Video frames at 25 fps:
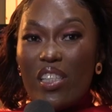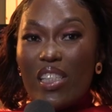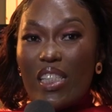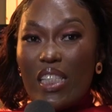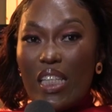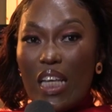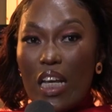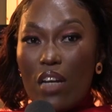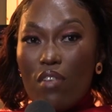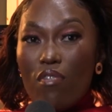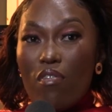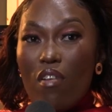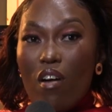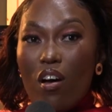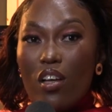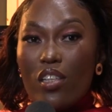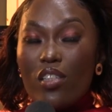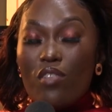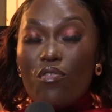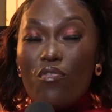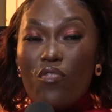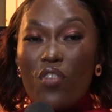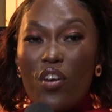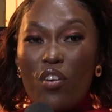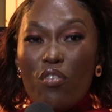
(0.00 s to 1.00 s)
steadfast,
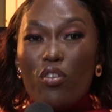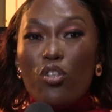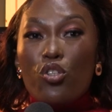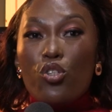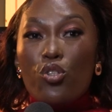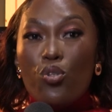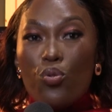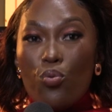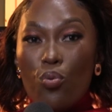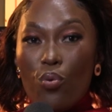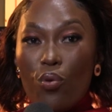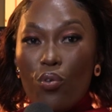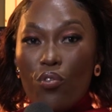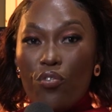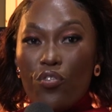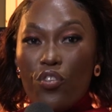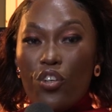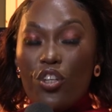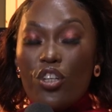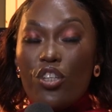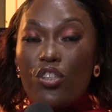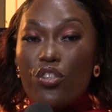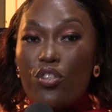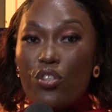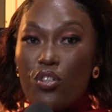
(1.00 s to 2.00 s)
very sure,
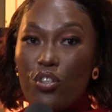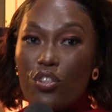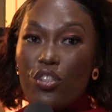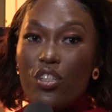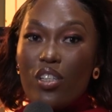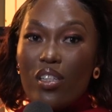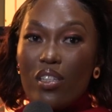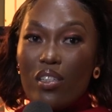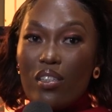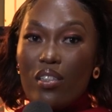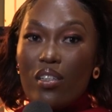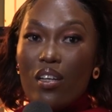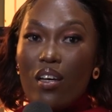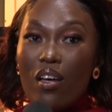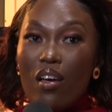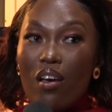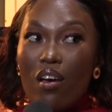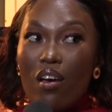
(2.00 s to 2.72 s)
very certain